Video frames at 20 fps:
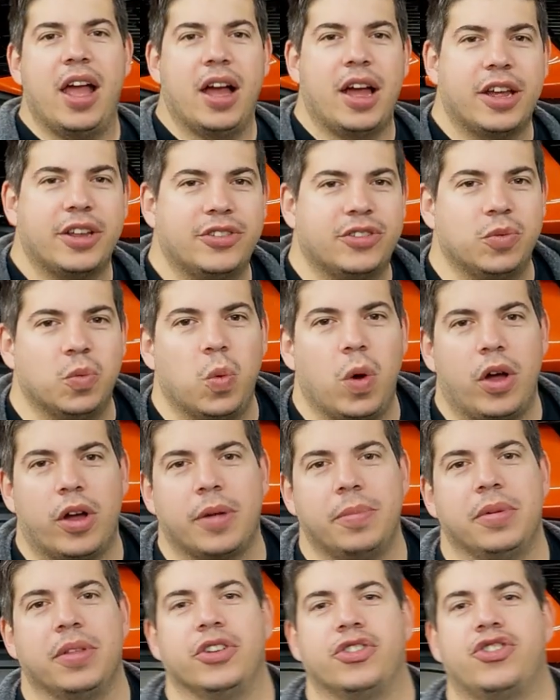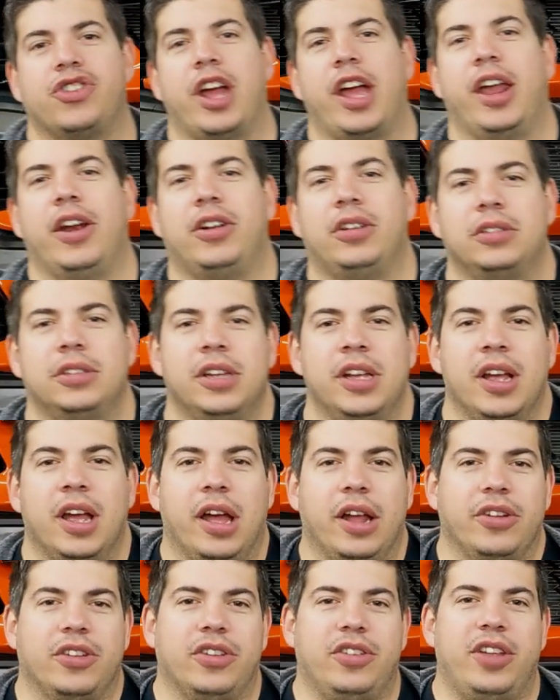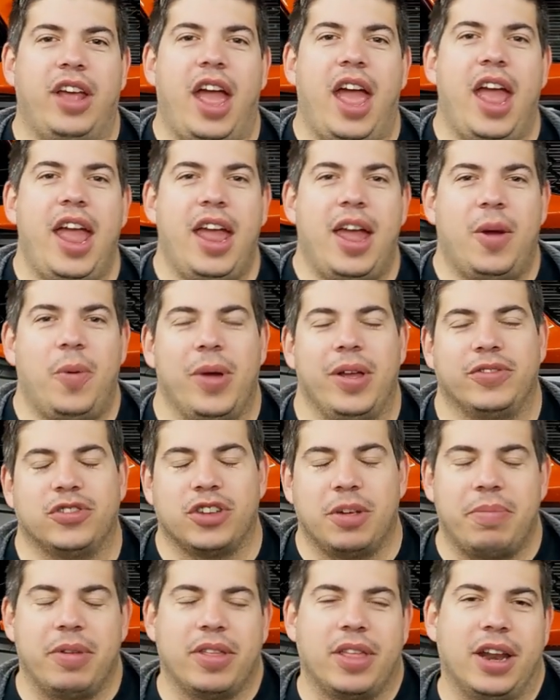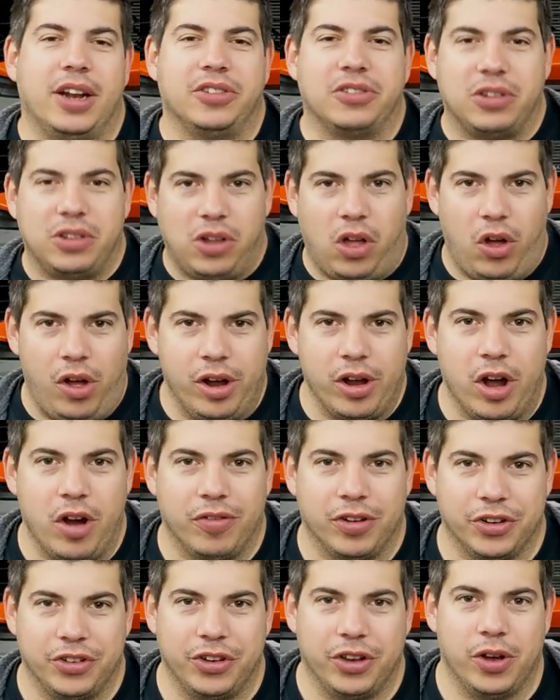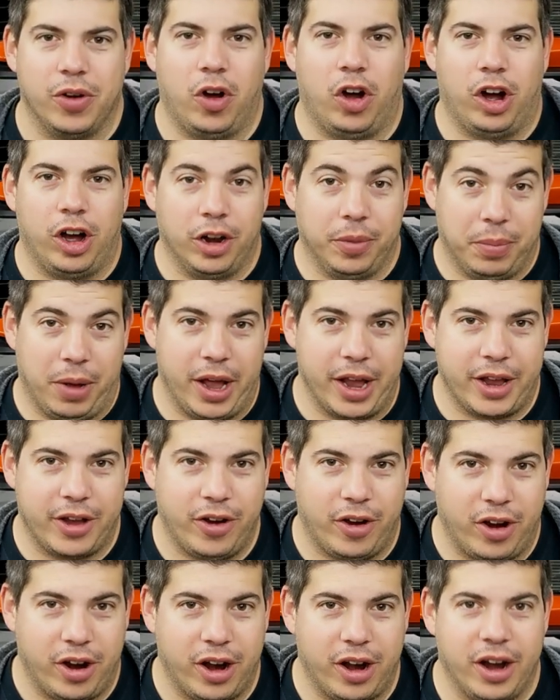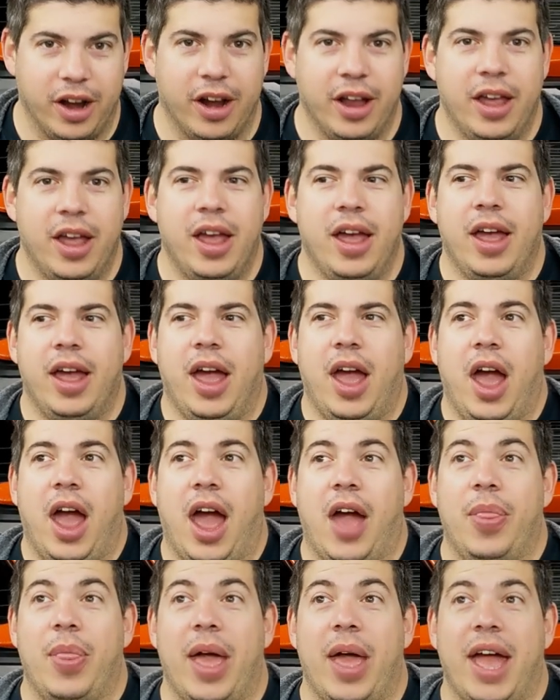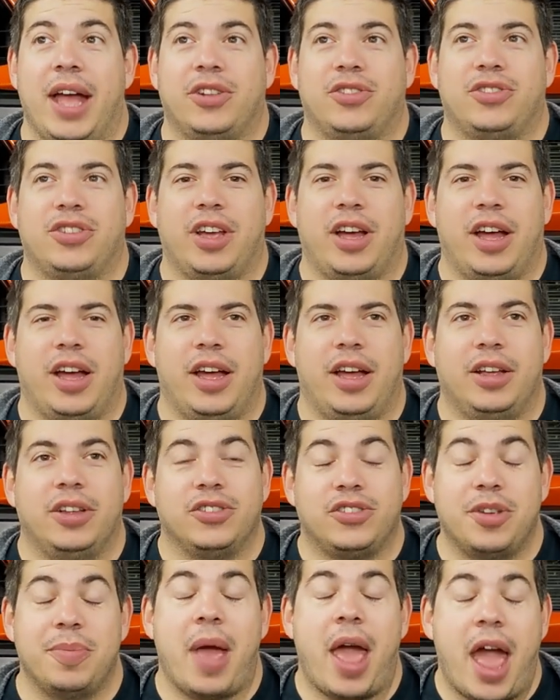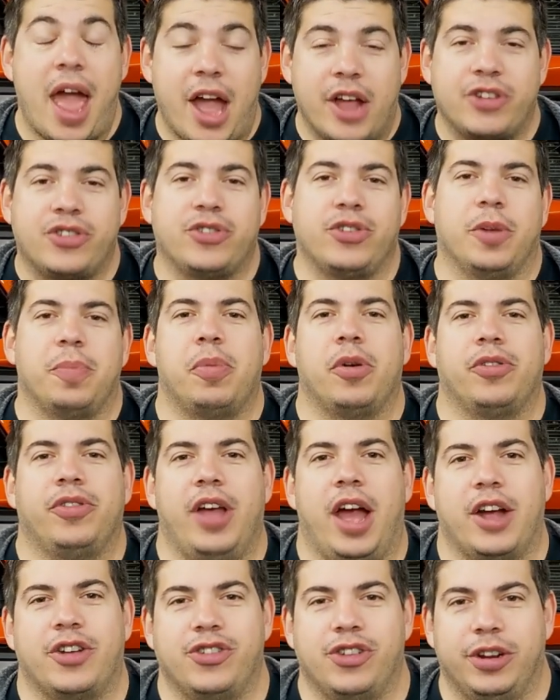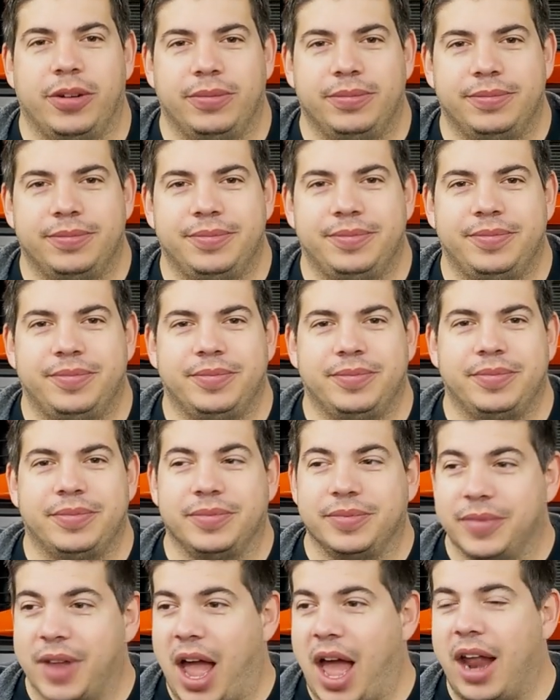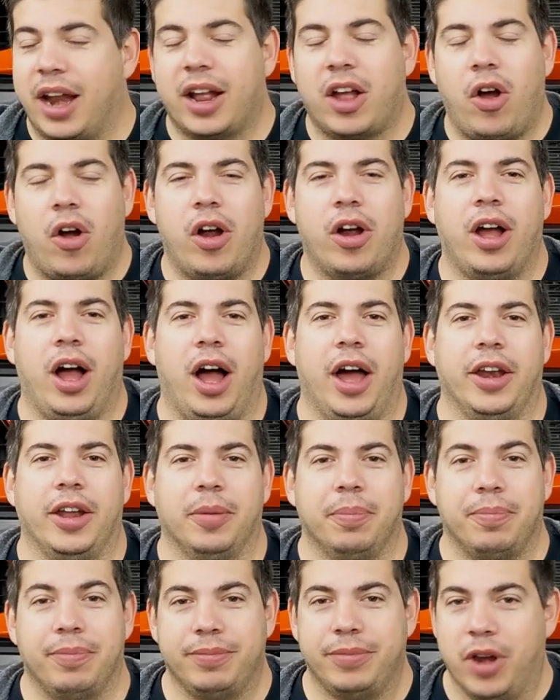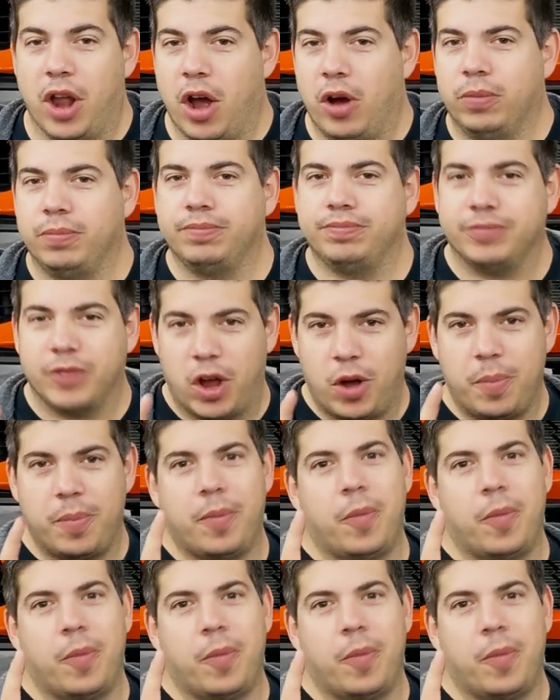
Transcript: Hey, guys, welcome to the channel. Today, we have something that is long overdue on my car, and that's some extra protection. Not a car condom. Nope.